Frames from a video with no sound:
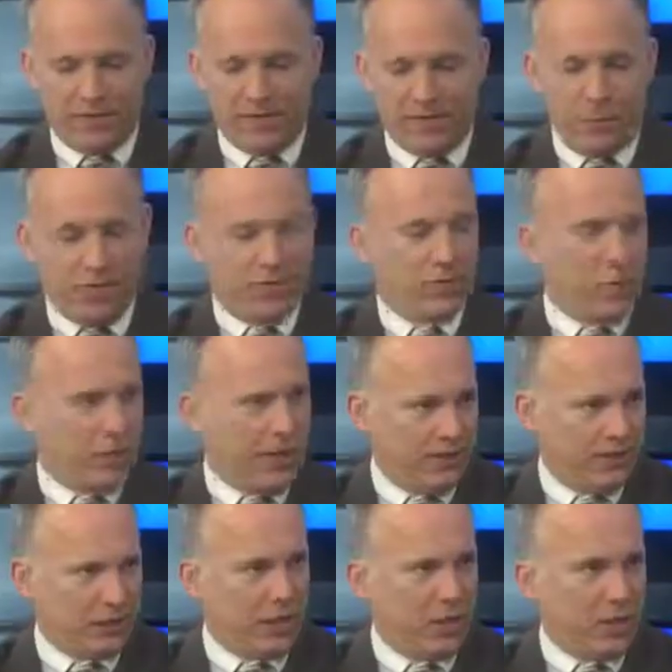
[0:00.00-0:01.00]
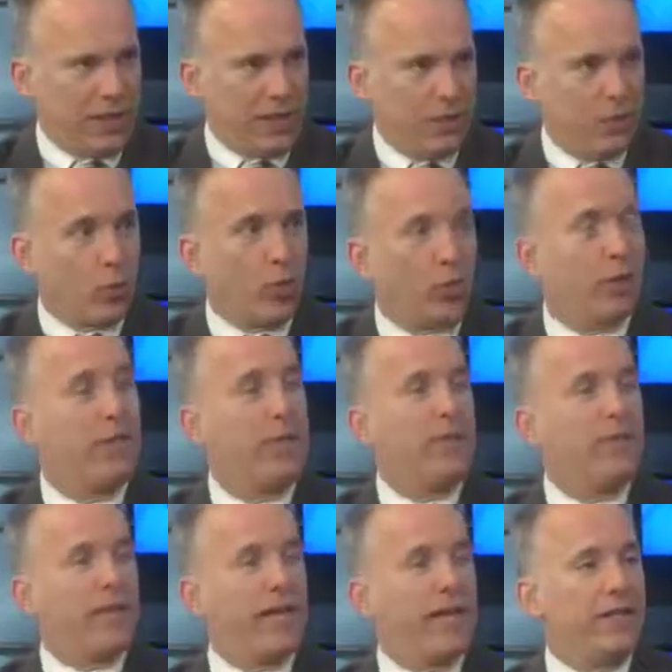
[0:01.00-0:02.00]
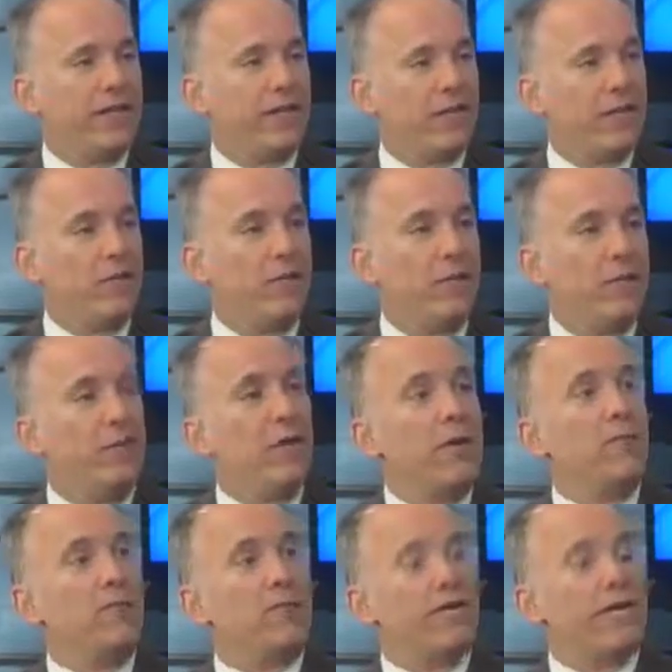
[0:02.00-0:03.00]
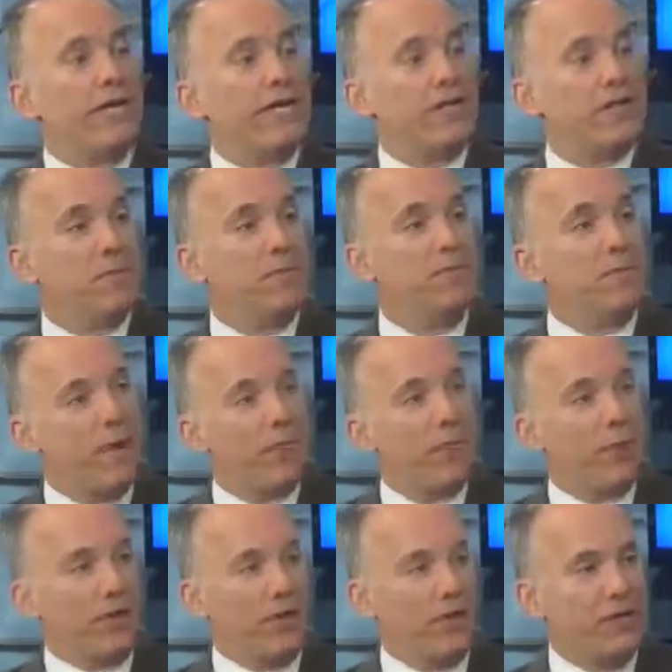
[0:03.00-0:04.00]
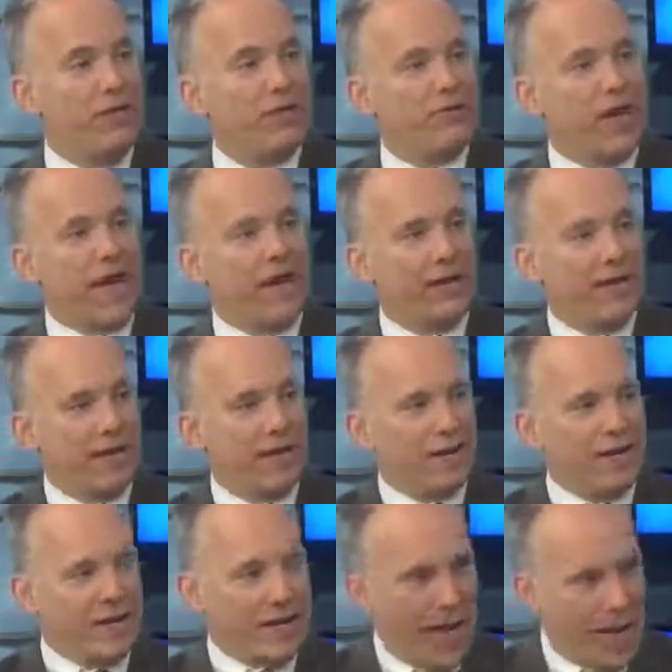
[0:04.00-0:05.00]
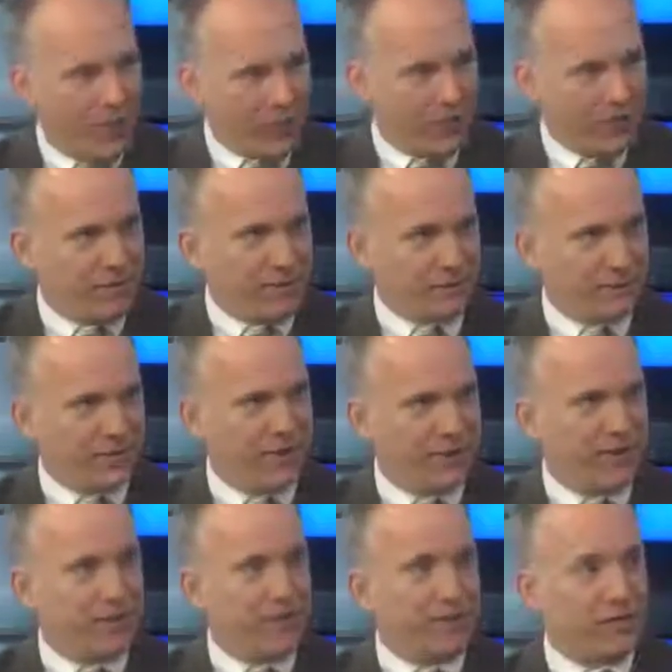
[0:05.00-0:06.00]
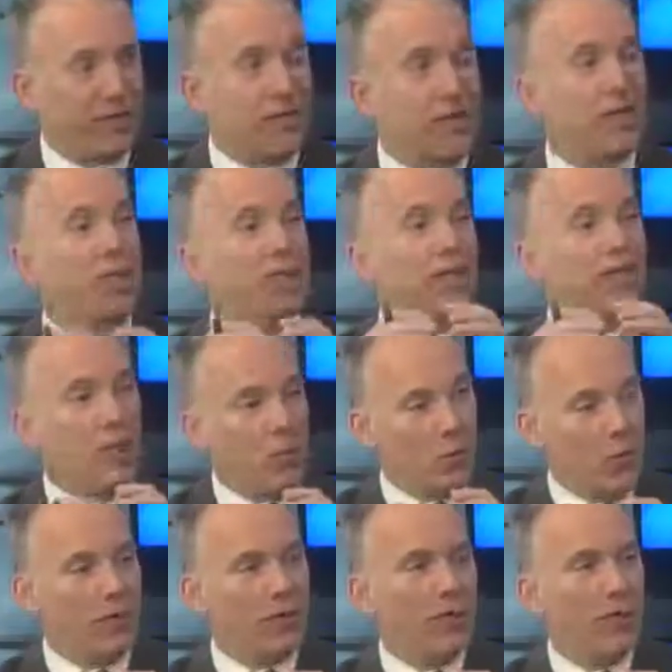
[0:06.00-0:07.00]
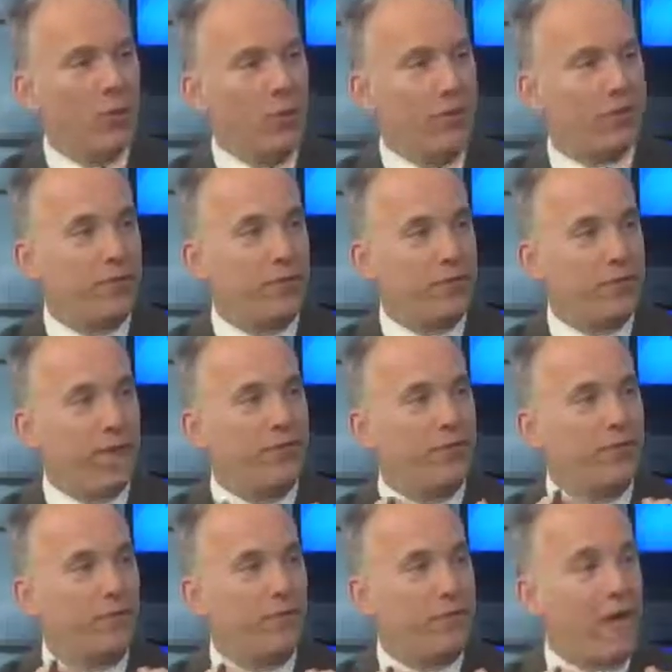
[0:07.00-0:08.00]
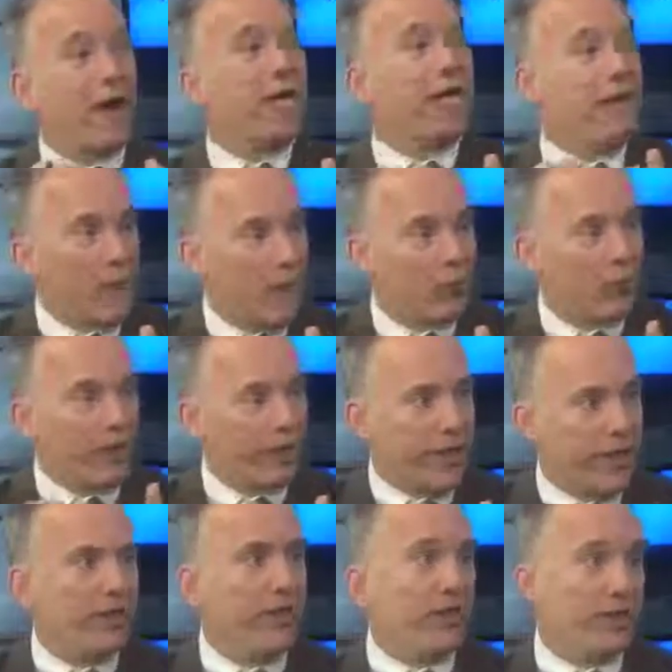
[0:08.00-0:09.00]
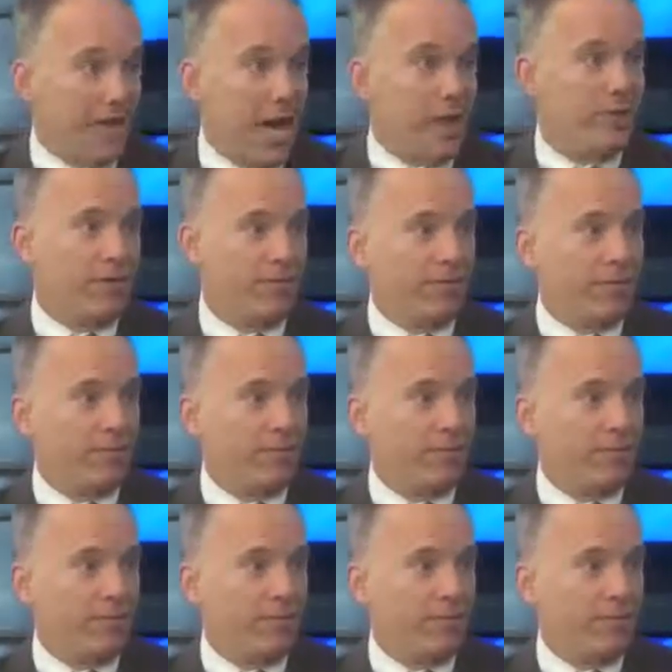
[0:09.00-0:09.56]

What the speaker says: of whatever's going on at work, that it doesn't recede into memory, and you've got the inherent difficulty of the conversation with then foggy memory layered on top of it.